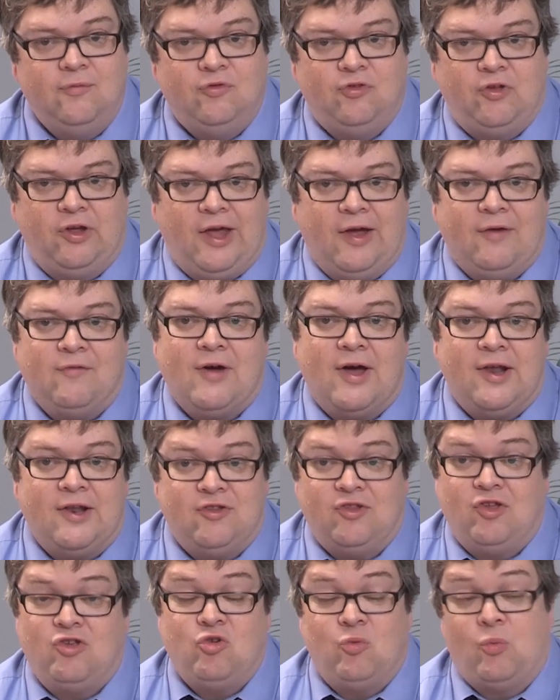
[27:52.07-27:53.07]
To get around
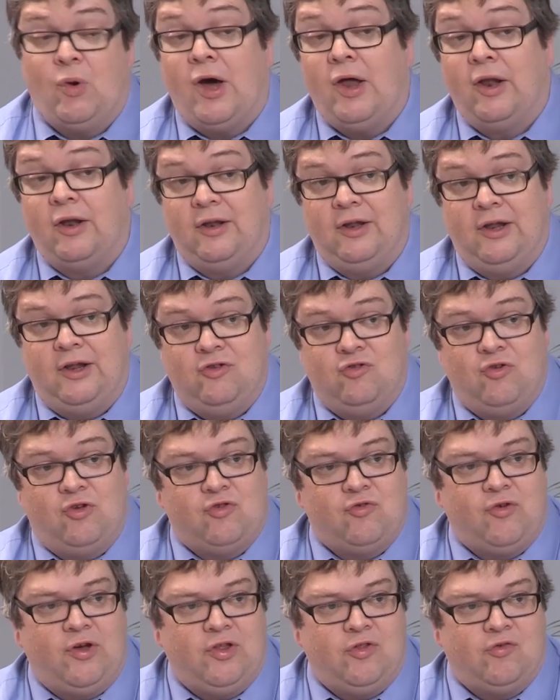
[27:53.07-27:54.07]
this issue while
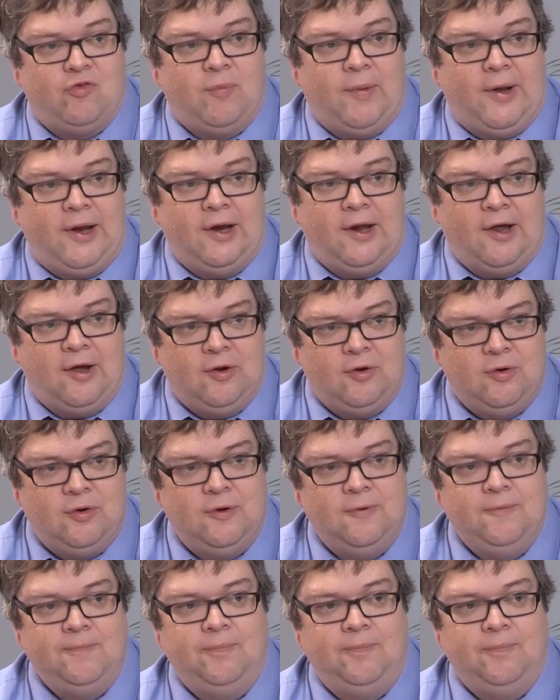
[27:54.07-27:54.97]
interest rates remain low,